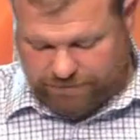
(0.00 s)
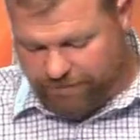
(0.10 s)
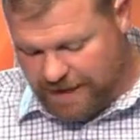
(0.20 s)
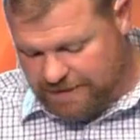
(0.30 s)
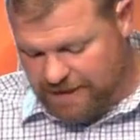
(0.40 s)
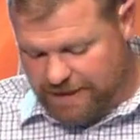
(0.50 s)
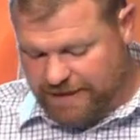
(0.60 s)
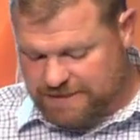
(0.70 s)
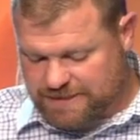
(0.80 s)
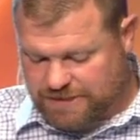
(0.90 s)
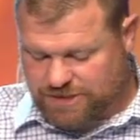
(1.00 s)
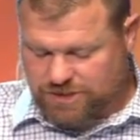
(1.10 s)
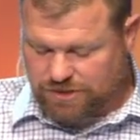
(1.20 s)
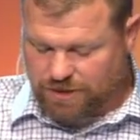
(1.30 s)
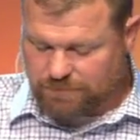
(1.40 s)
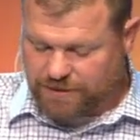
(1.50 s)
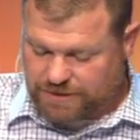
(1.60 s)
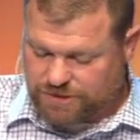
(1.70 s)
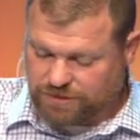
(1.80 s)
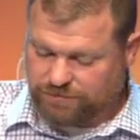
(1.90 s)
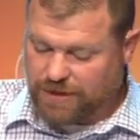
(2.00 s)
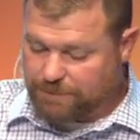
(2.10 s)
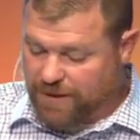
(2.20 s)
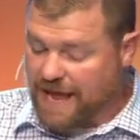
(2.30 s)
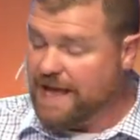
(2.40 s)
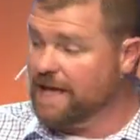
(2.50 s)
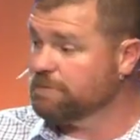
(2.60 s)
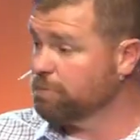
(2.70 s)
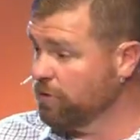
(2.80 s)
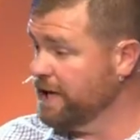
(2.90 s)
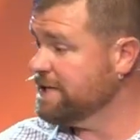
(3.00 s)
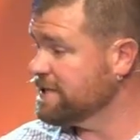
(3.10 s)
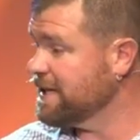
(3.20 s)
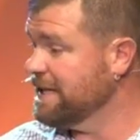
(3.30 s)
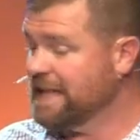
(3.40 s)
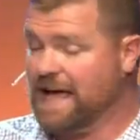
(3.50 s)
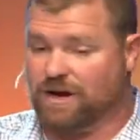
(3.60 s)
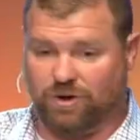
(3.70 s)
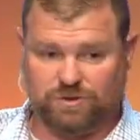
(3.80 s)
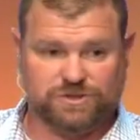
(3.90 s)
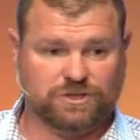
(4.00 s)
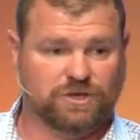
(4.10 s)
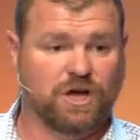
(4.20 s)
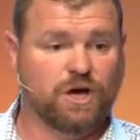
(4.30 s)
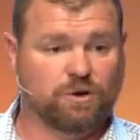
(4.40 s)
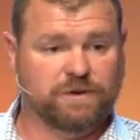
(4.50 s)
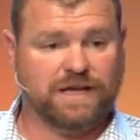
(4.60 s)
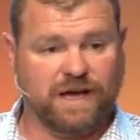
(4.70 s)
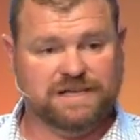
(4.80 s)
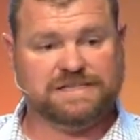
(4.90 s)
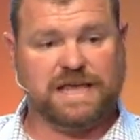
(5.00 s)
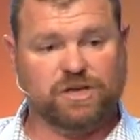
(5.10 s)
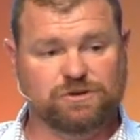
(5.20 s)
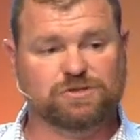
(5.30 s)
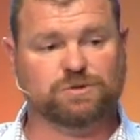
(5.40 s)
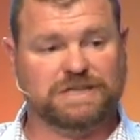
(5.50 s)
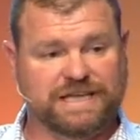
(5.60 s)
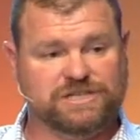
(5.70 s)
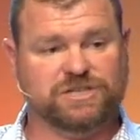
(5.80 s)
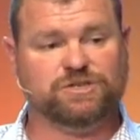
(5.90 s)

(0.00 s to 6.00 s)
In fact, it's such a stark picture of pagan priests in that culture who, because they used religion